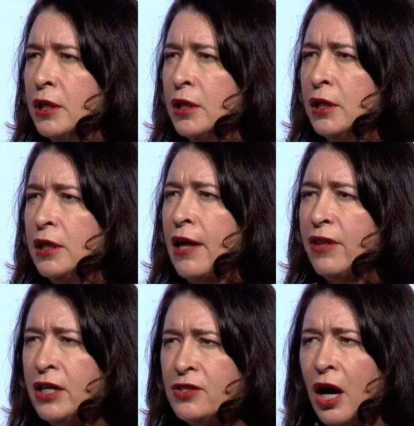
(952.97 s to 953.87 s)
Now,
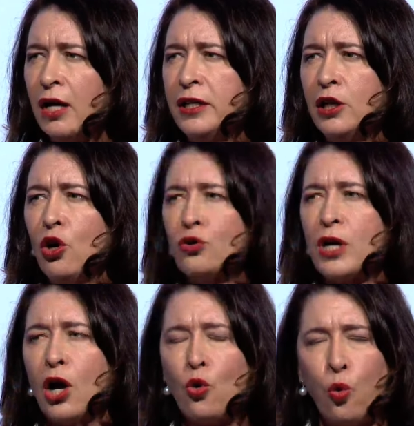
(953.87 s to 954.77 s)
these ideologues
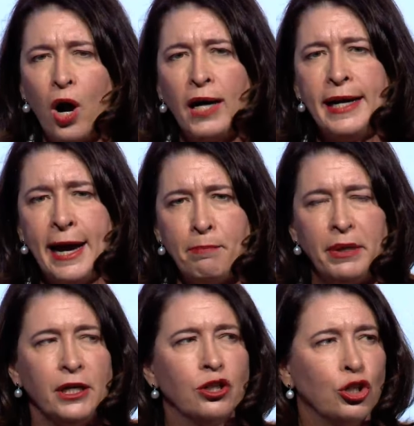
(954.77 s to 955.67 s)
are quite
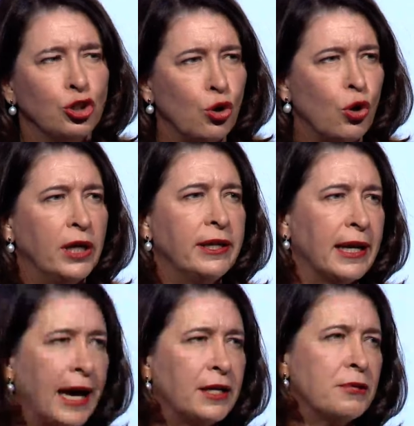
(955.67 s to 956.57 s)
happy to join the
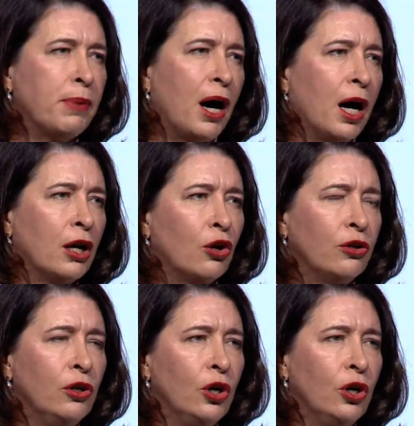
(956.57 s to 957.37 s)
latest pylon